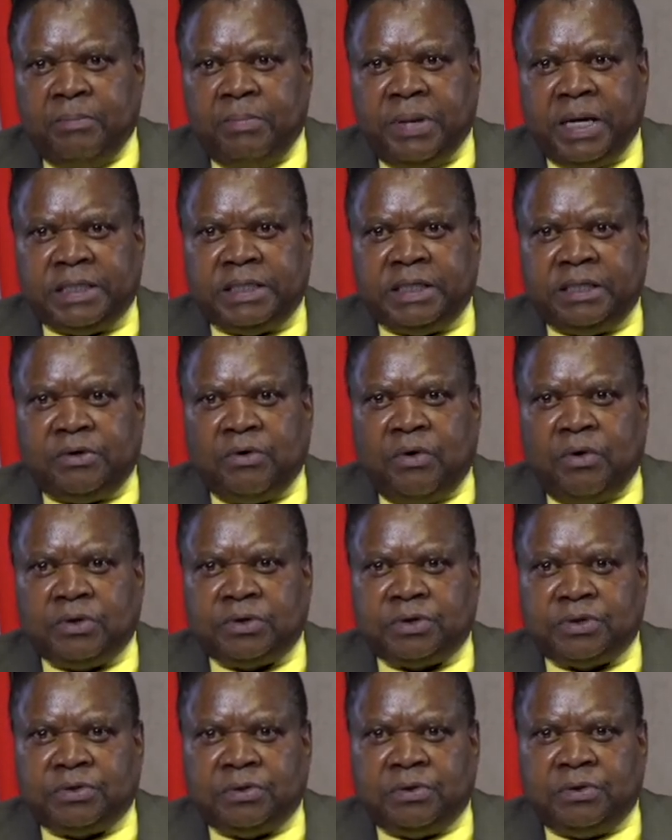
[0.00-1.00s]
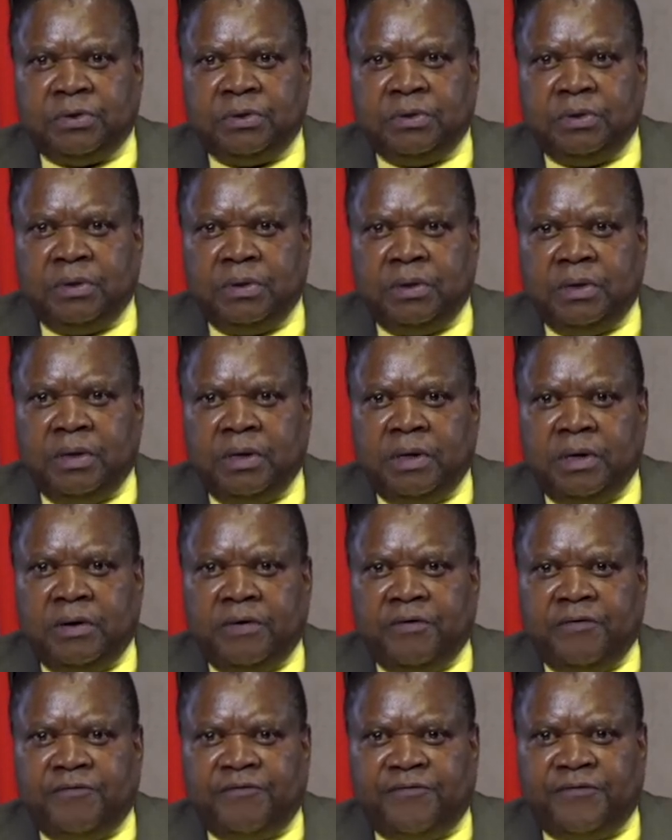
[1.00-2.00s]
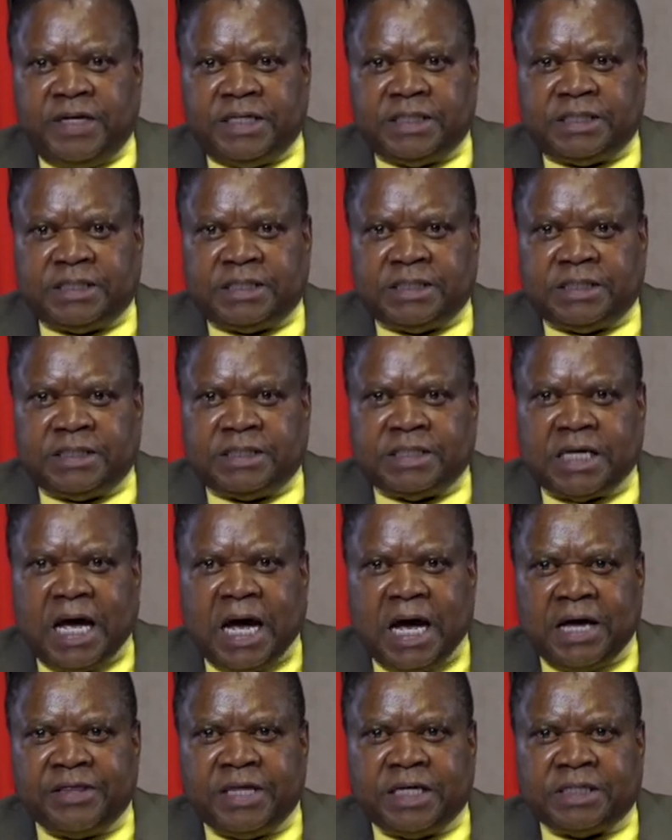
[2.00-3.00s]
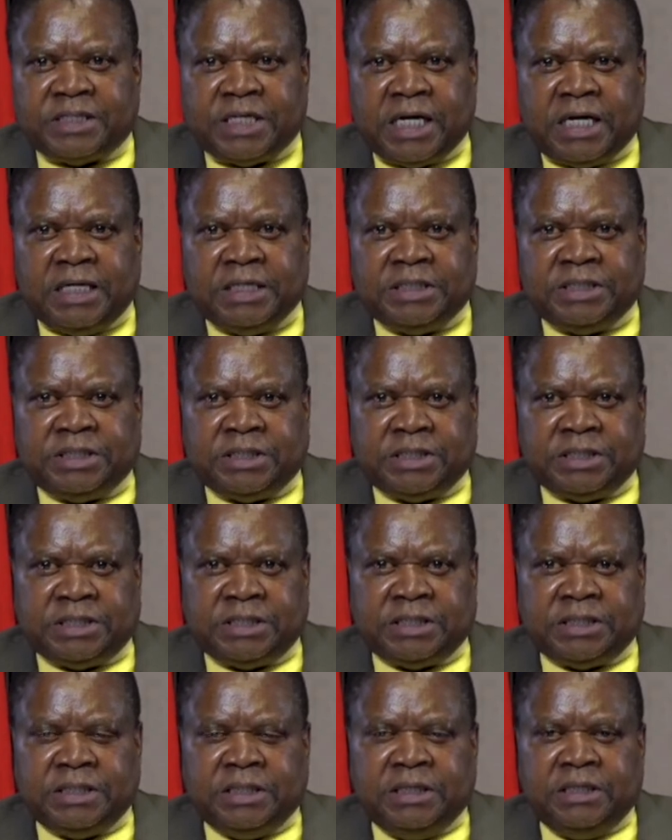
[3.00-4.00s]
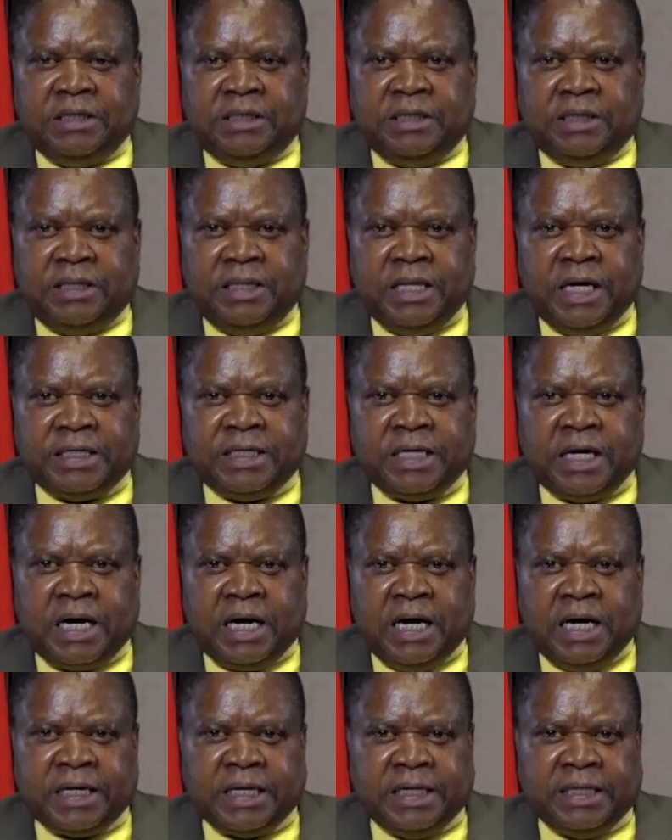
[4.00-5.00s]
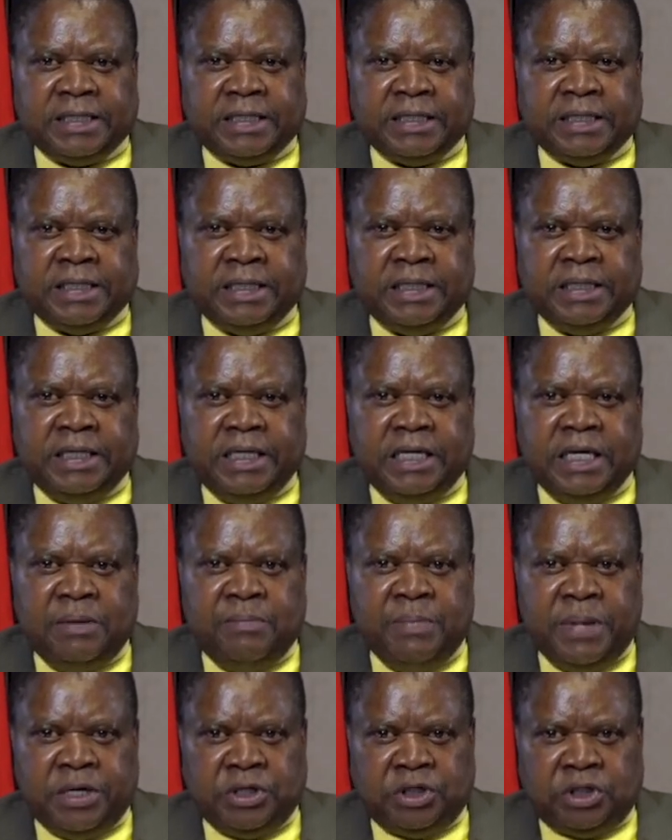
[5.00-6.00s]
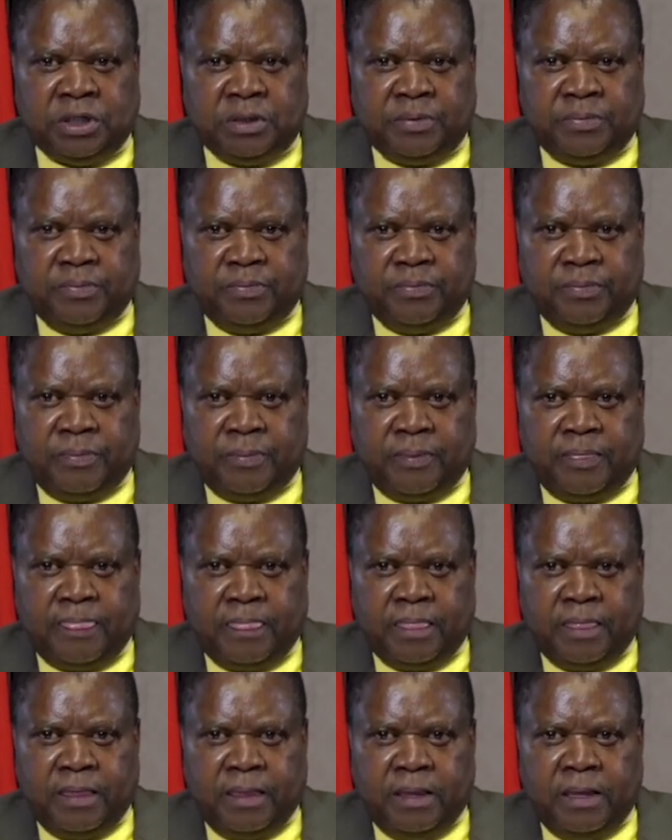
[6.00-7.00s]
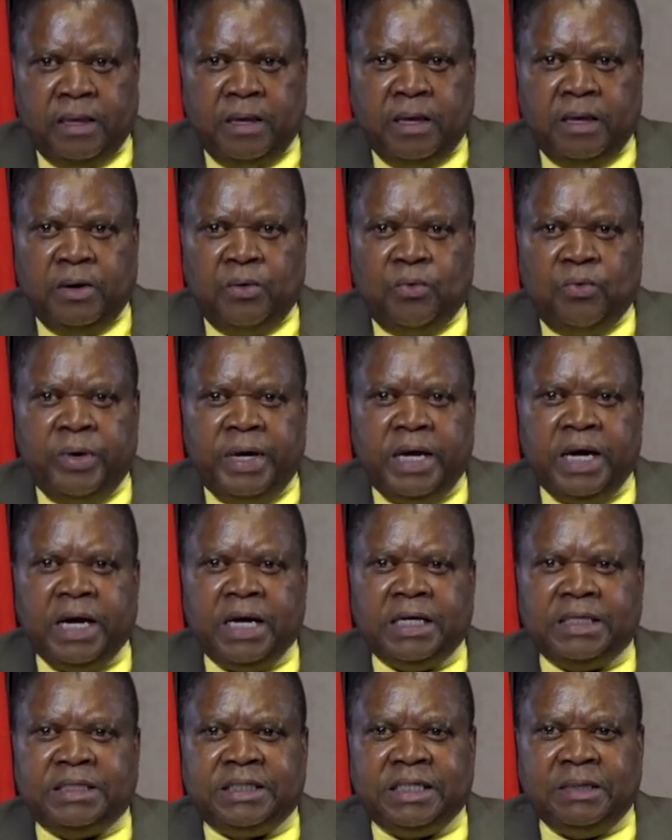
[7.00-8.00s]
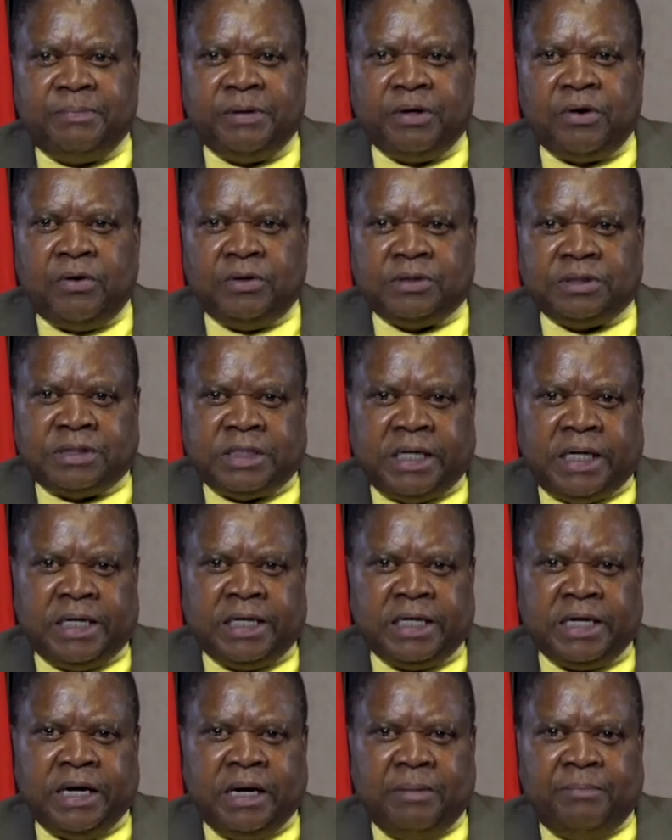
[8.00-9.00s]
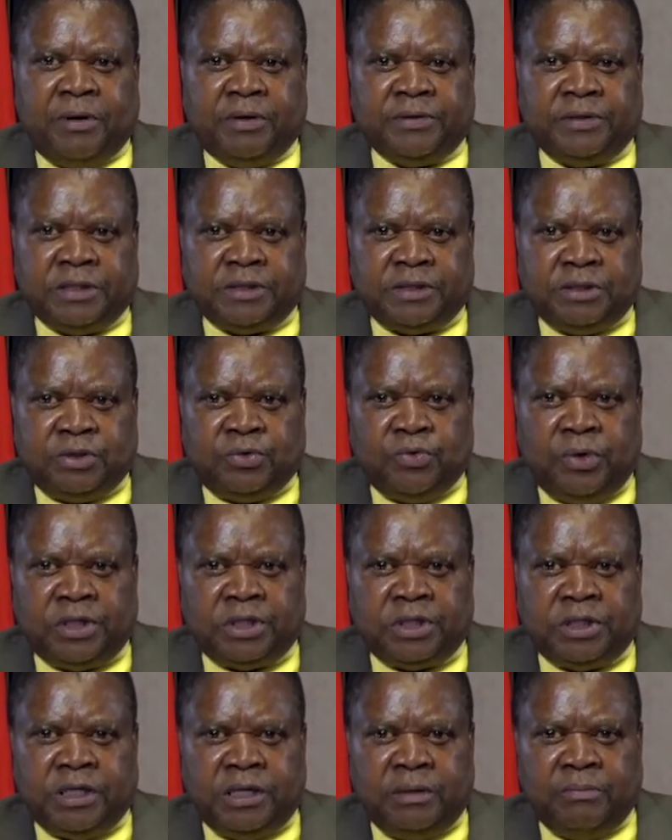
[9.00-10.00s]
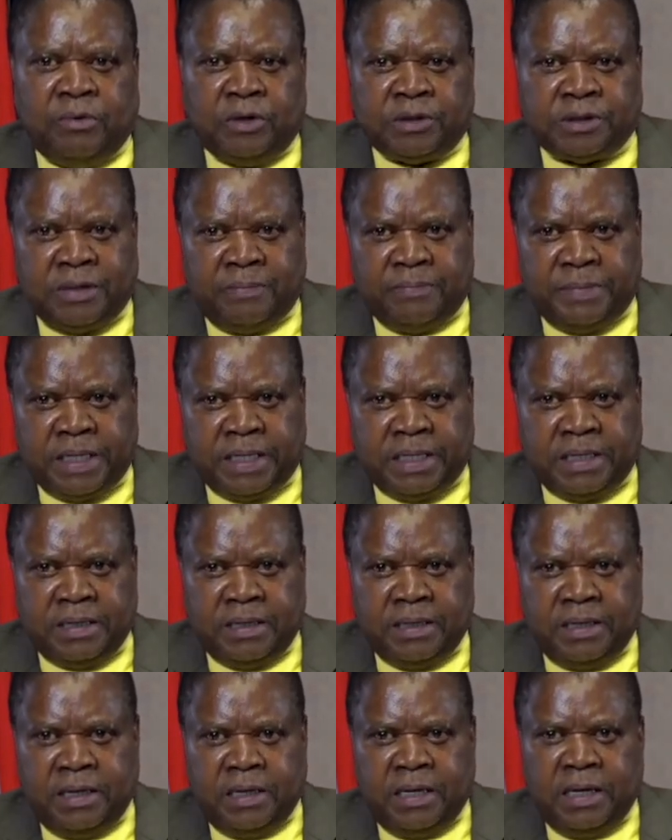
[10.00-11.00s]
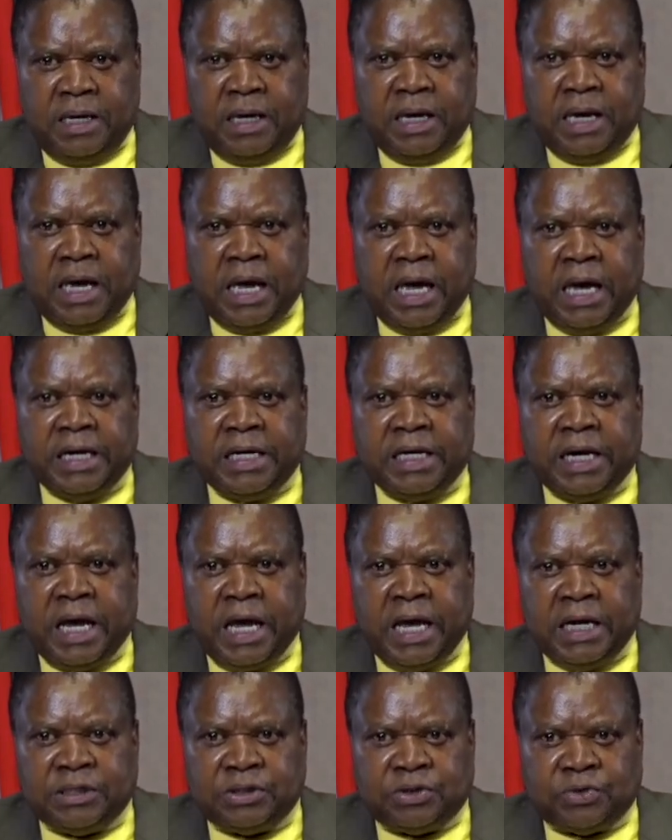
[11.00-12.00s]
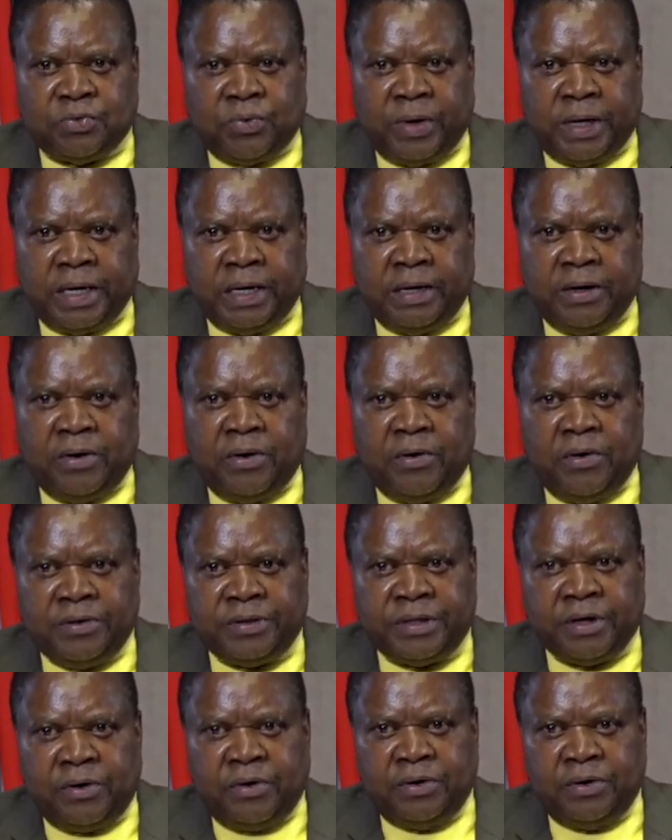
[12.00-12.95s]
but it also faces other challenges that are currently emerging. We are deeply concerned about the situation in Mozambique and elsewhere on the